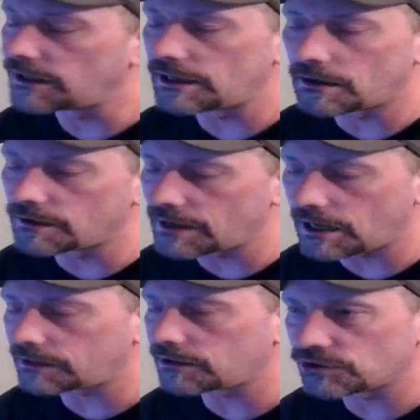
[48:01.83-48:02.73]
are
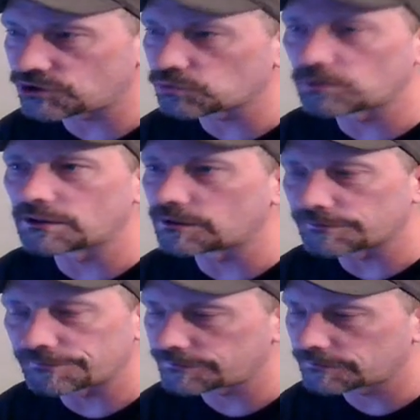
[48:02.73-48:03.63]
not gonna
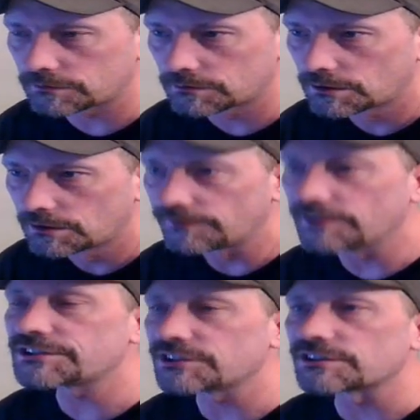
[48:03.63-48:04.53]
swerve.
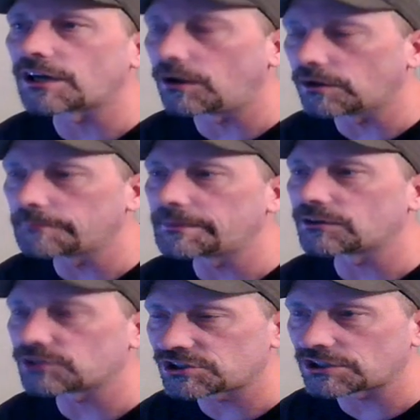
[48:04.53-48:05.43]
This is all
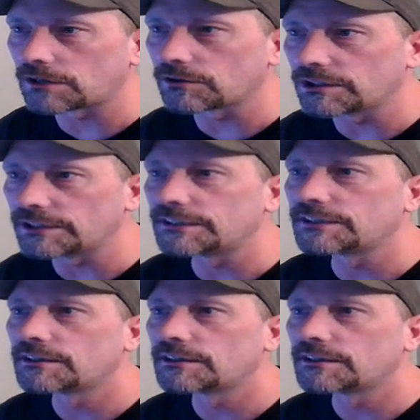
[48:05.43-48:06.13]
about Charlotte